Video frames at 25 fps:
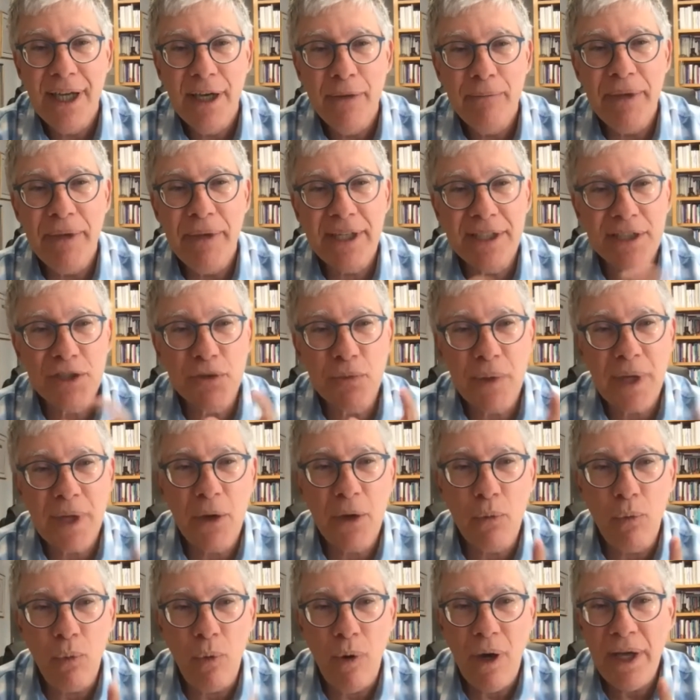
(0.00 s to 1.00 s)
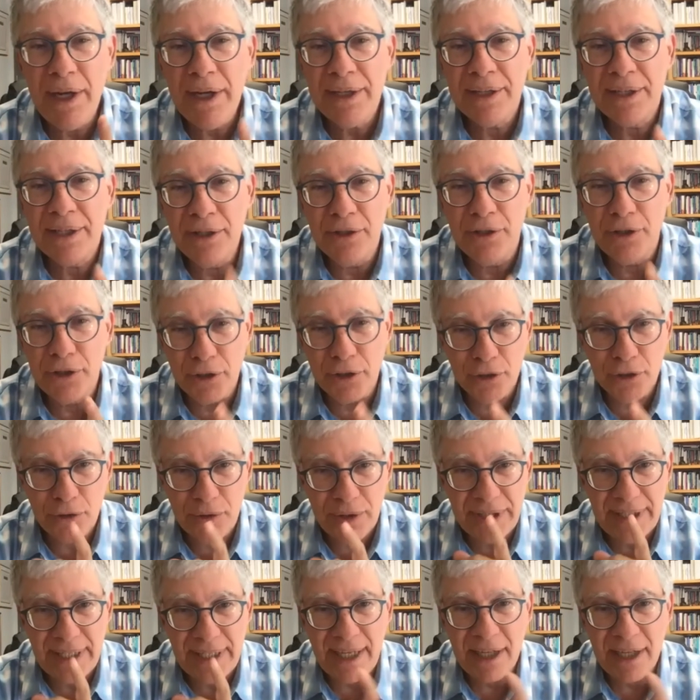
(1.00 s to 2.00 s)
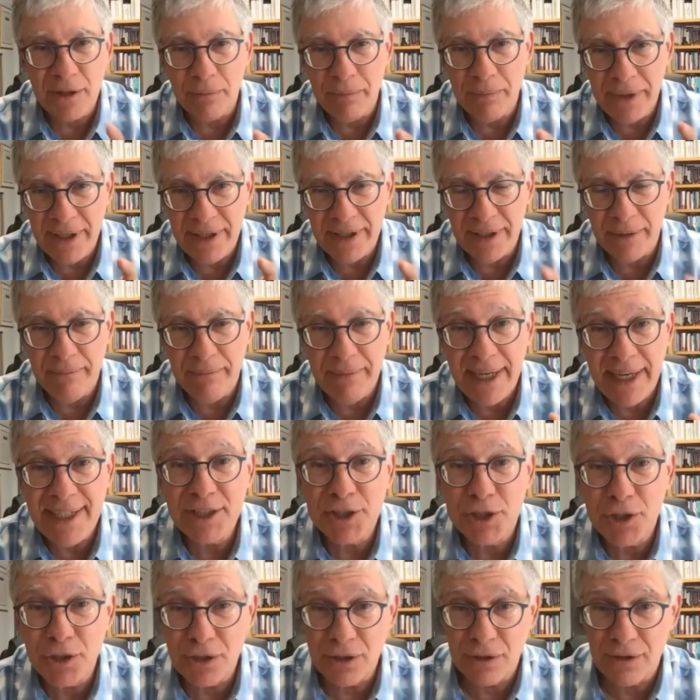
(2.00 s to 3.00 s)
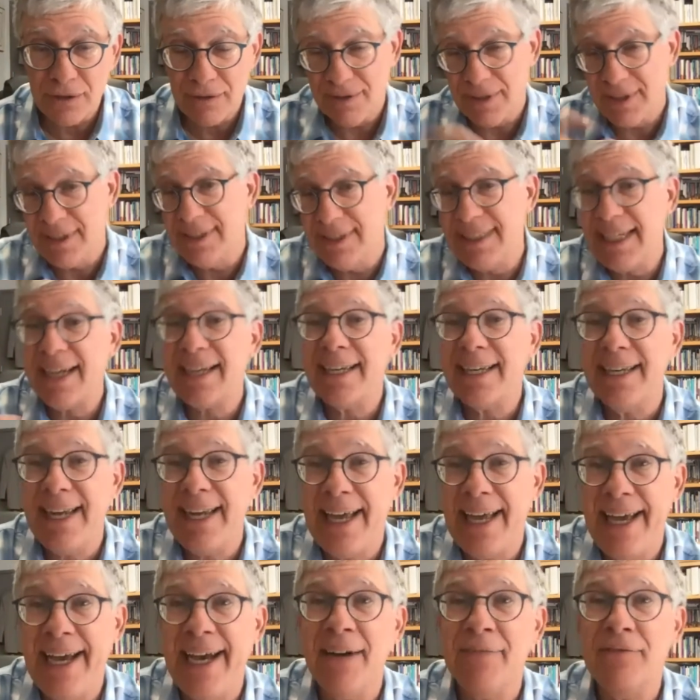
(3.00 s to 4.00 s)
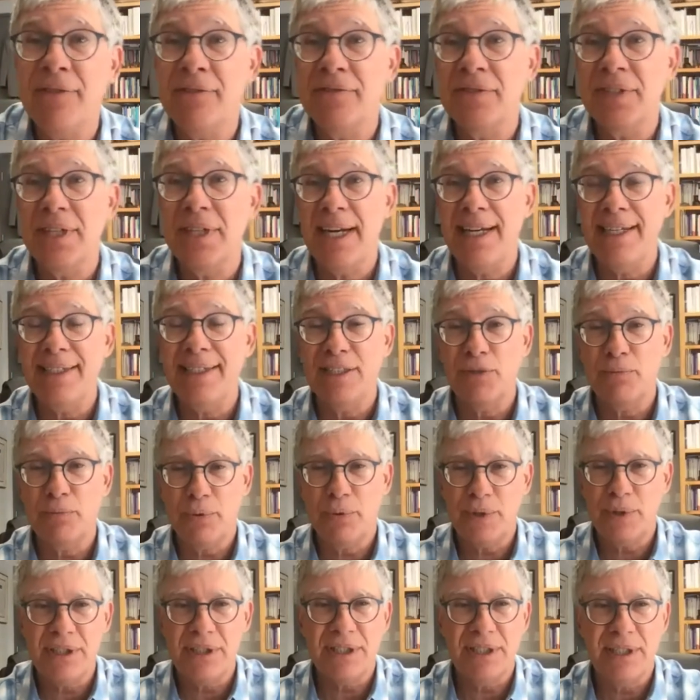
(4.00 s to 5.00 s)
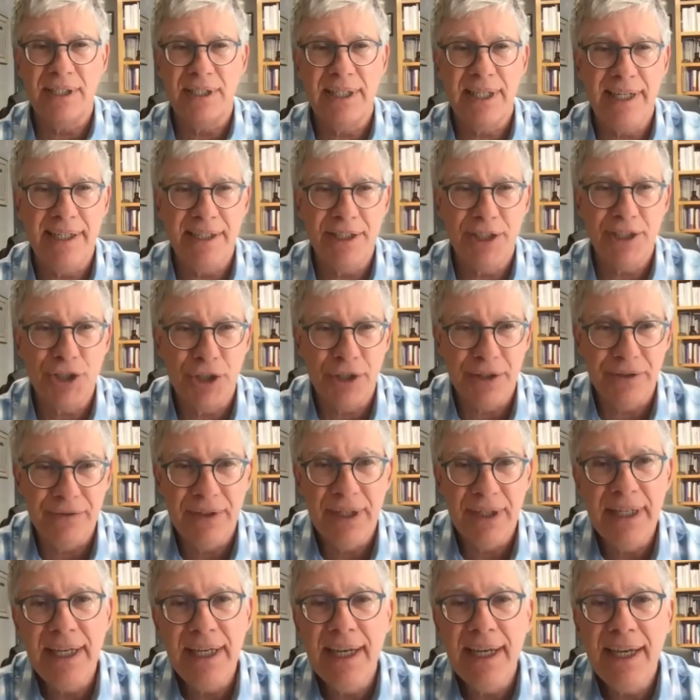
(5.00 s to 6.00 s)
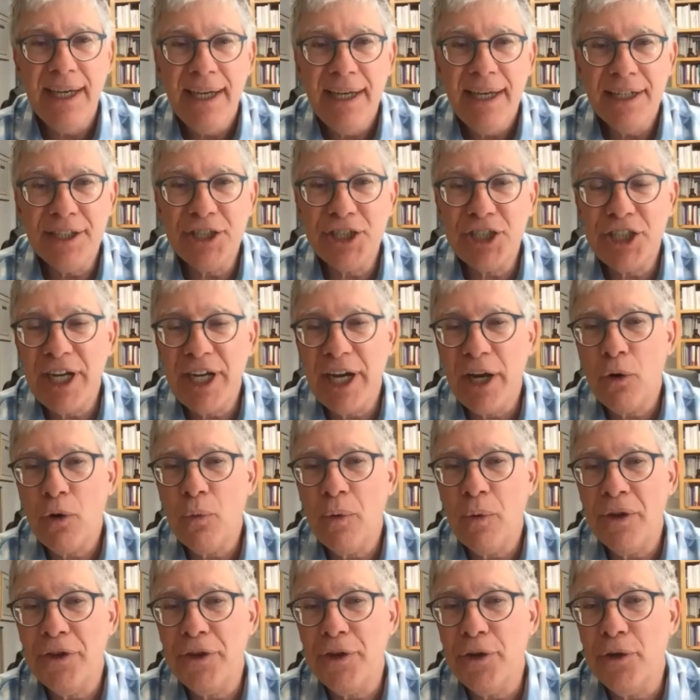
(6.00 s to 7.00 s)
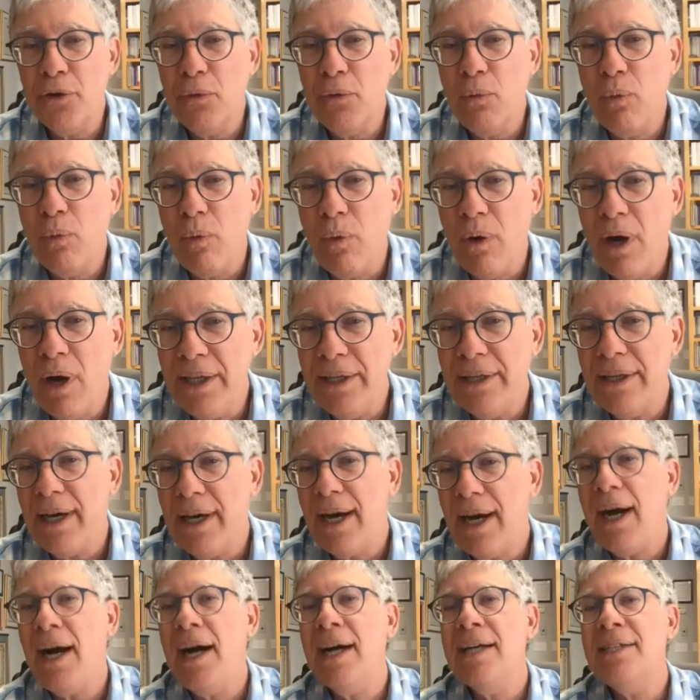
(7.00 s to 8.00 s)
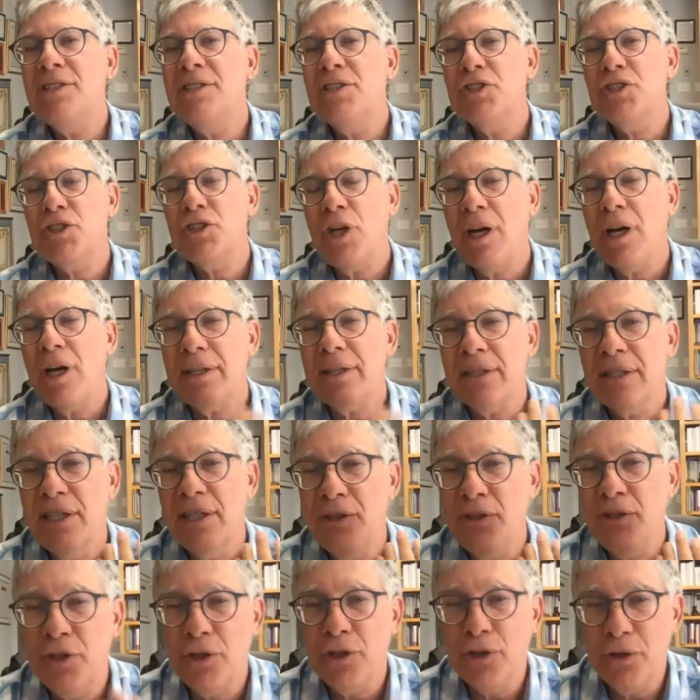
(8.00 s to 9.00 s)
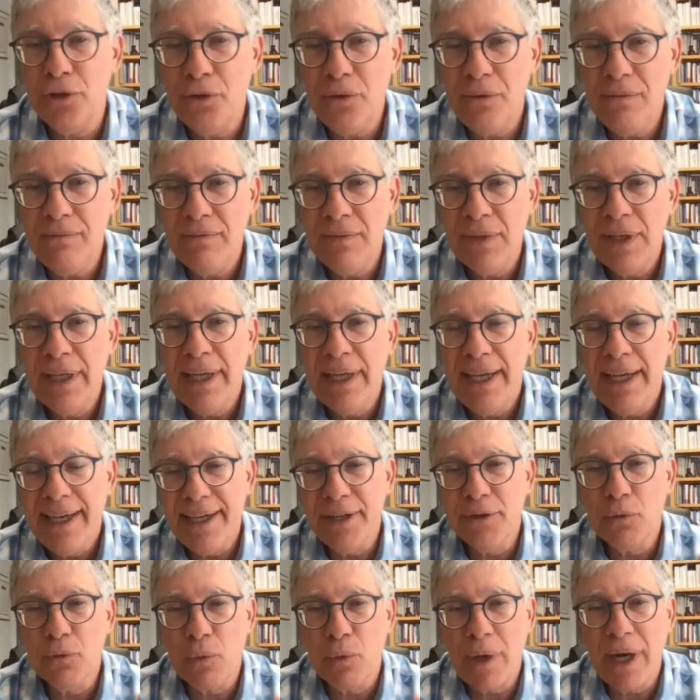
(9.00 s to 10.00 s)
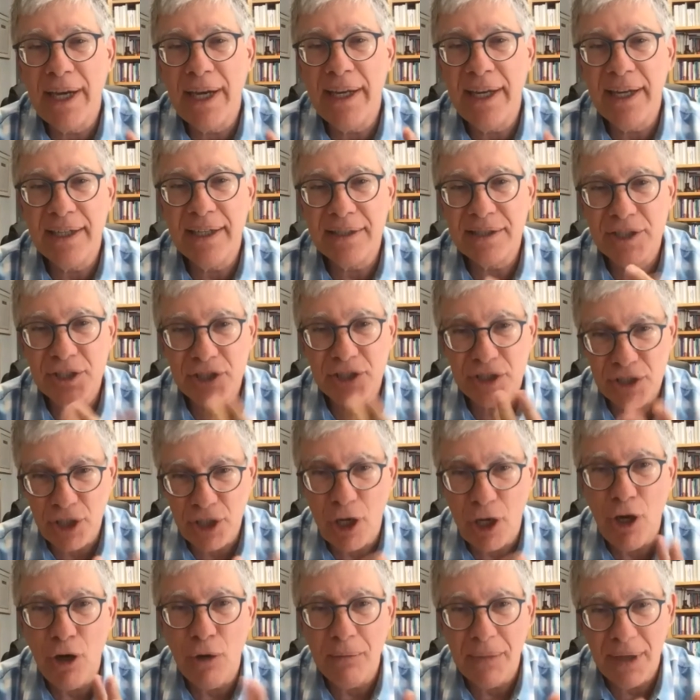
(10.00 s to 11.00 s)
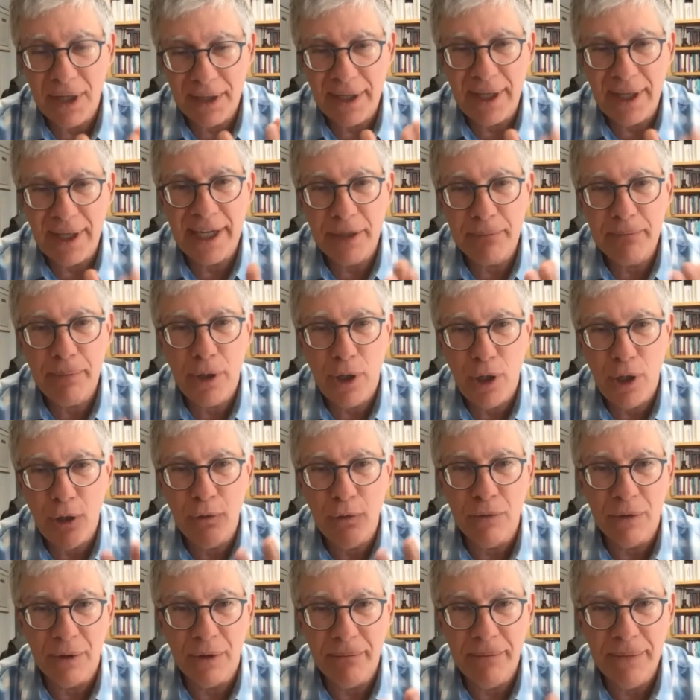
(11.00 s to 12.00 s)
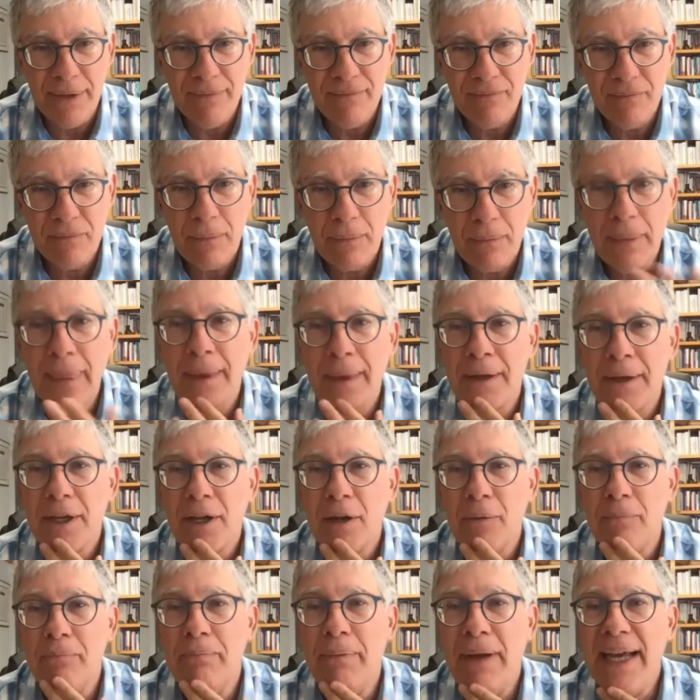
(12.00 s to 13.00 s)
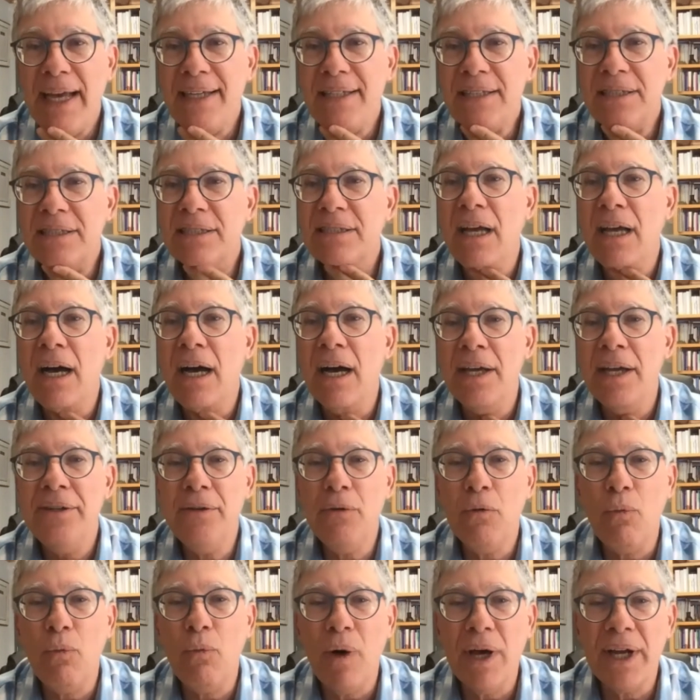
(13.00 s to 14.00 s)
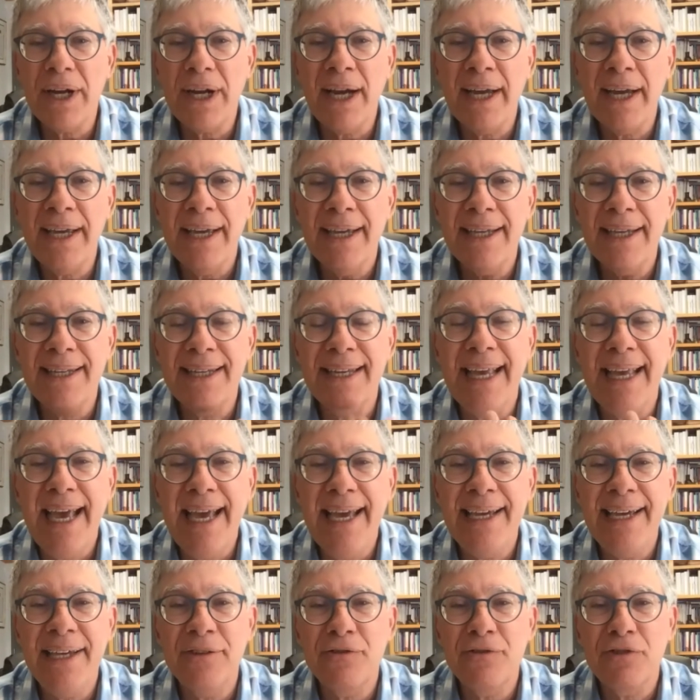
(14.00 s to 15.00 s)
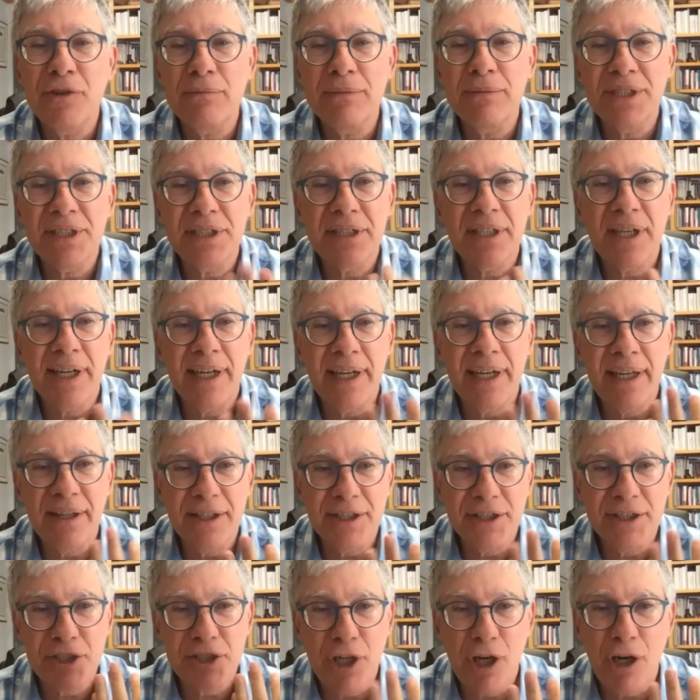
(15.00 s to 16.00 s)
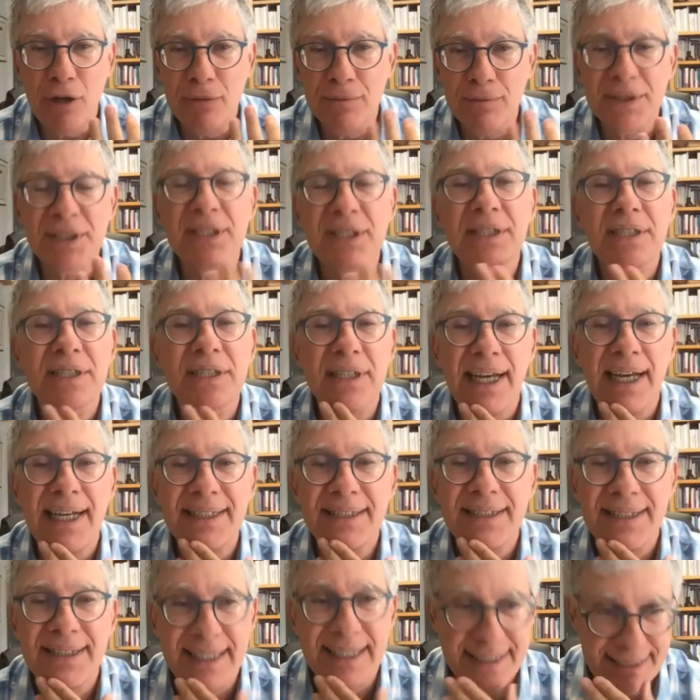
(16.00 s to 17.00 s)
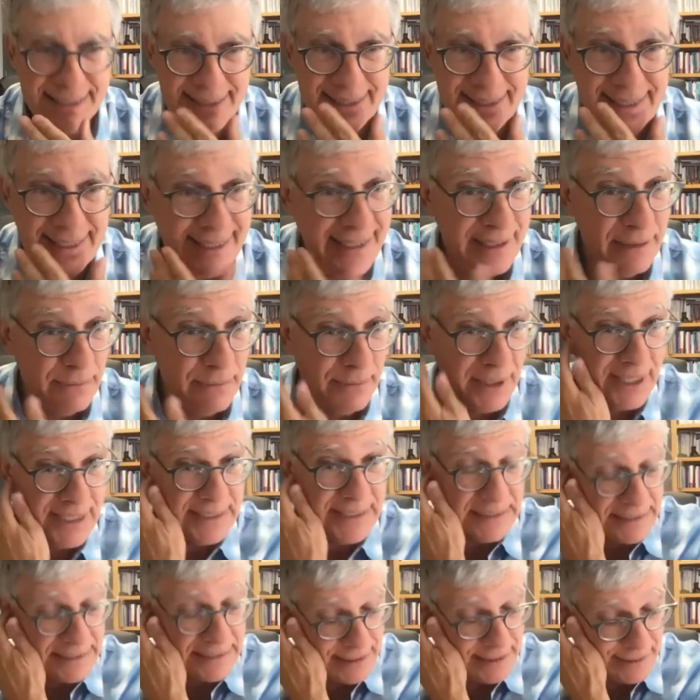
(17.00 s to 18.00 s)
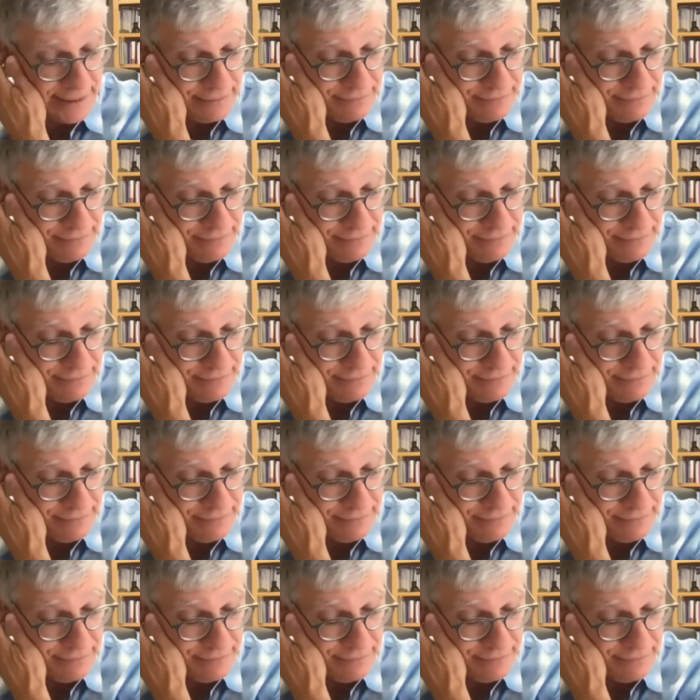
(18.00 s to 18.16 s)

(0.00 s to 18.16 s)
Because what I wanted to do, and that'll be the major second half of today's presentation, is share with you what I sought to do in writing a psalm-like poem based on what I had gained from studying the Psalms these last 16 months.